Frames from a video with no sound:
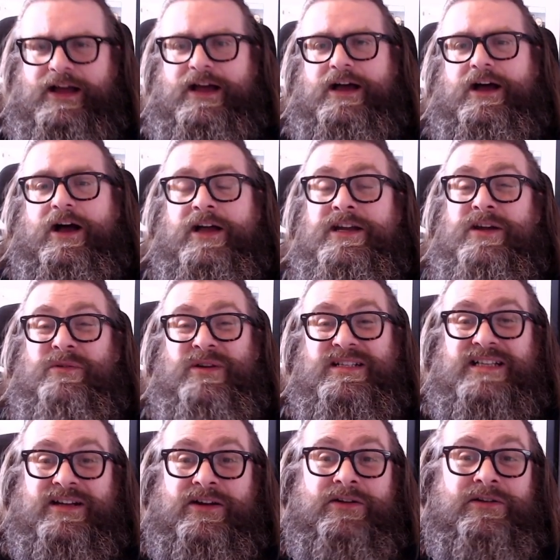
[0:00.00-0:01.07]
I know I
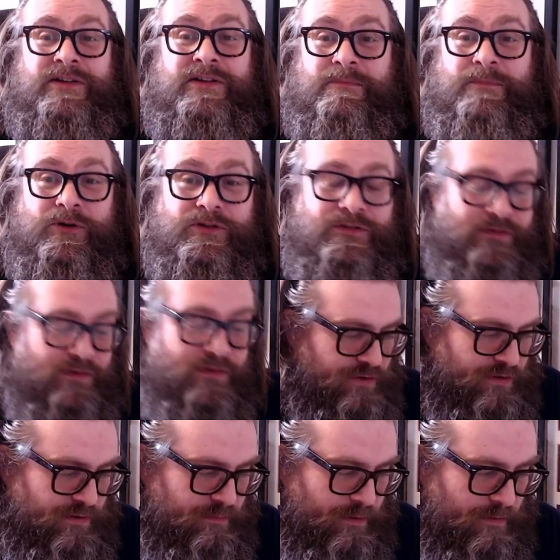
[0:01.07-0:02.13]
said I'd only get boxed
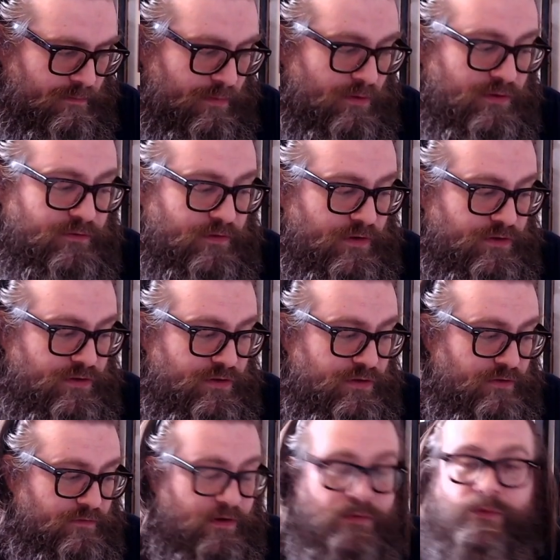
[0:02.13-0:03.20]
versions, but boxed versions
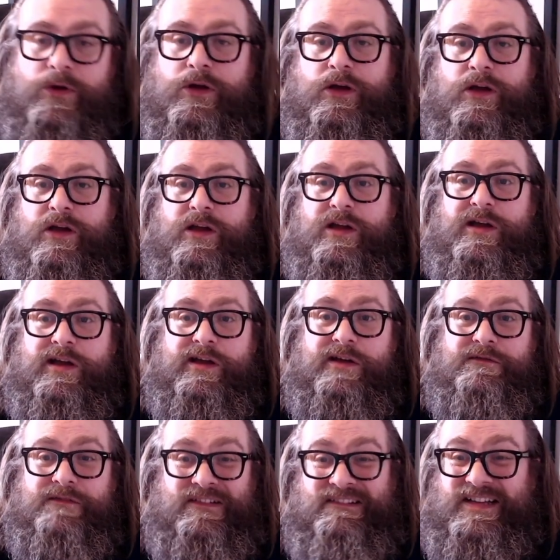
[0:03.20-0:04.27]
of it were
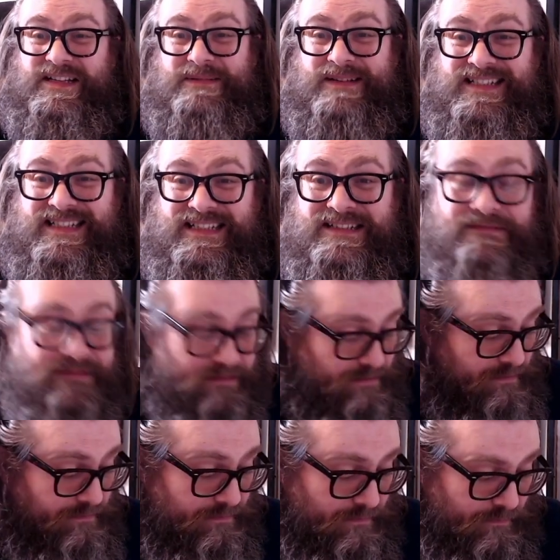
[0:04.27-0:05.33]
very expensive
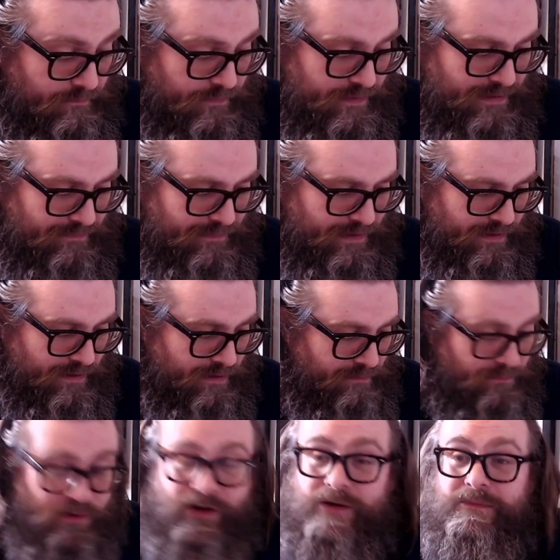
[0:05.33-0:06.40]
for something that I'm
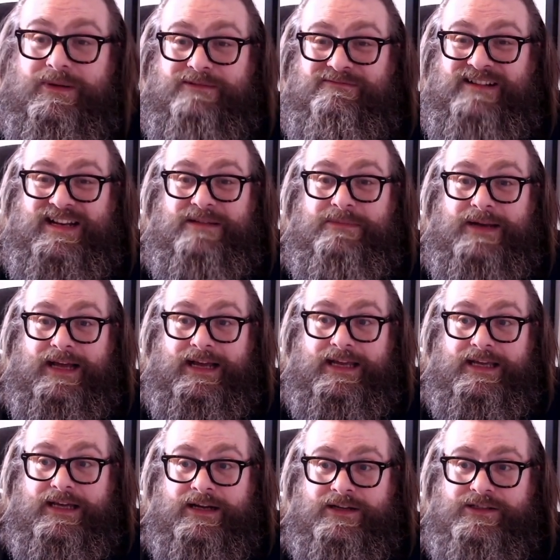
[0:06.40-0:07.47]
not going to really
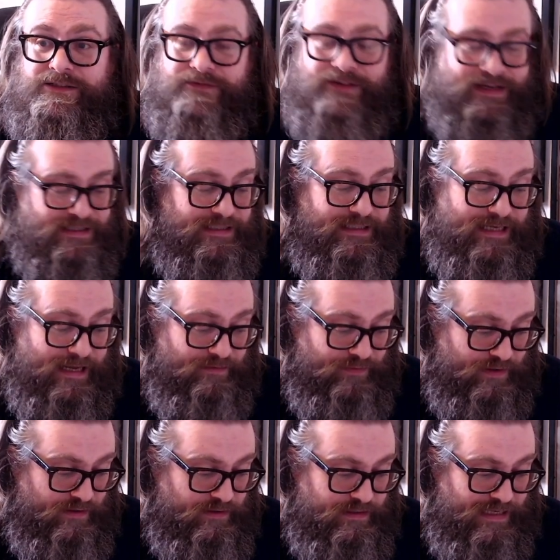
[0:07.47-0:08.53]
play, and I just fancied
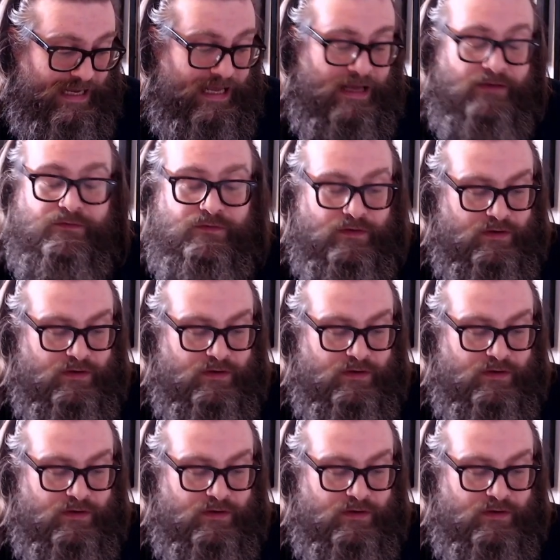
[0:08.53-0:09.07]
having to have.